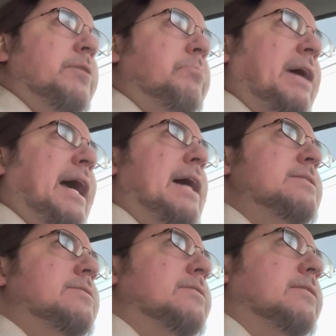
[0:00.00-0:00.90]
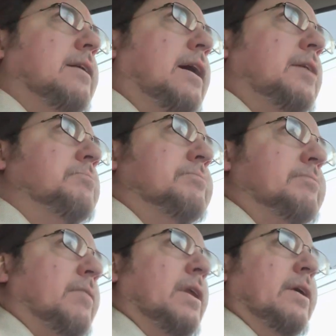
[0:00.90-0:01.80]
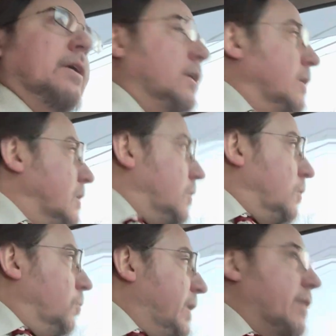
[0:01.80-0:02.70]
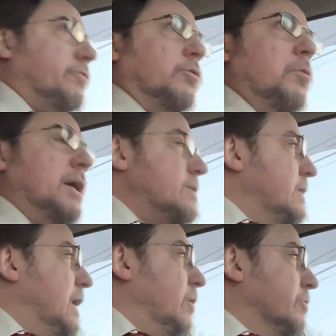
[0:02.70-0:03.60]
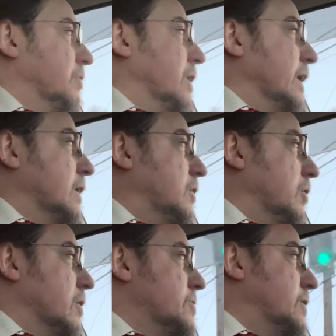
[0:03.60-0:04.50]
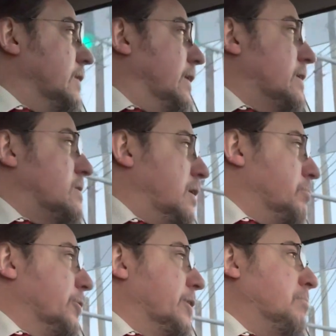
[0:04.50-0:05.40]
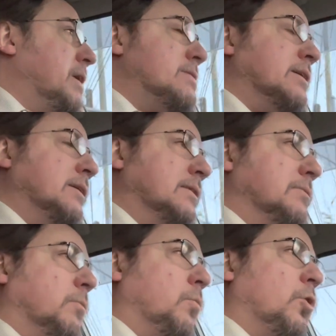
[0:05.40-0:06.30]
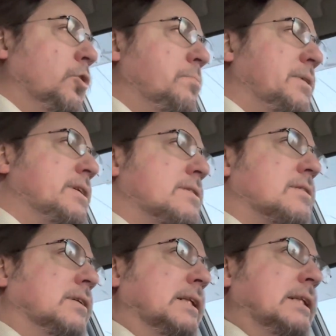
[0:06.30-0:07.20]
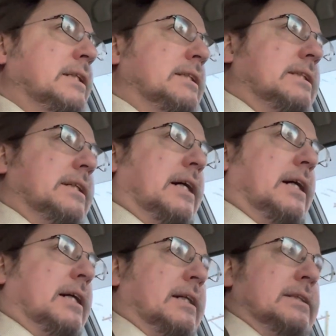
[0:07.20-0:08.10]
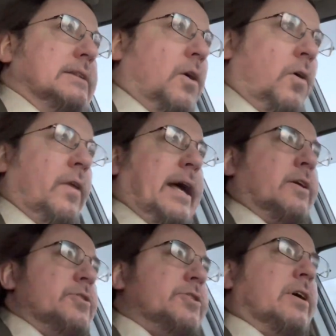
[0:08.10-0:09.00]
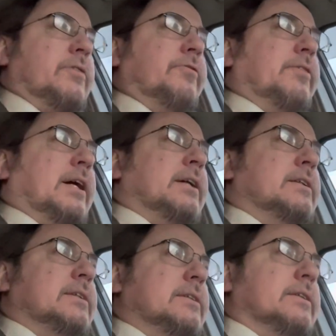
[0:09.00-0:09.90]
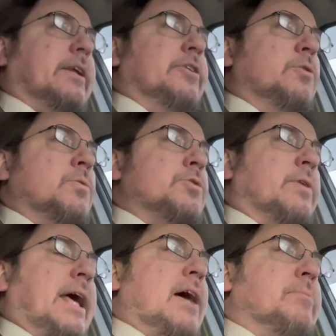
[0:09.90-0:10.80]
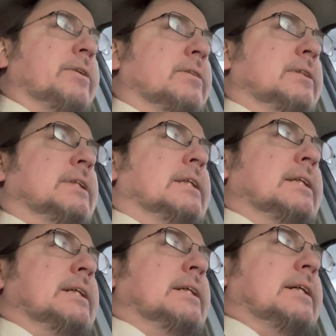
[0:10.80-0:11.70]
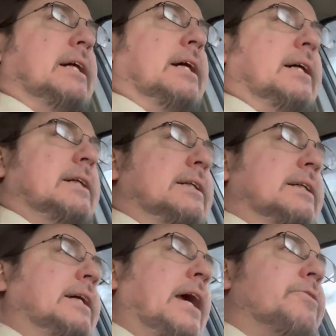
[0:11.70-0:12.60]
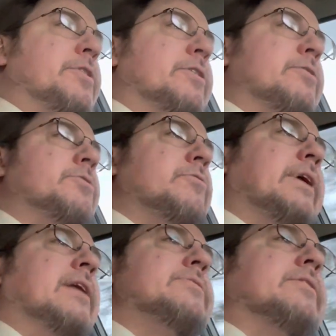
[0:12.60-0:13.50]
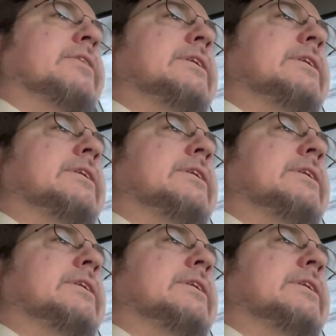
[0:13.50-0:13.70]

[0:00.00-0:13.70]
the past, um, we have robots now on flying cars. It's a pretty amazing world peace, uh, all that good stuff. Uh, that you knew was going to happen uh, after the year 2000. Um,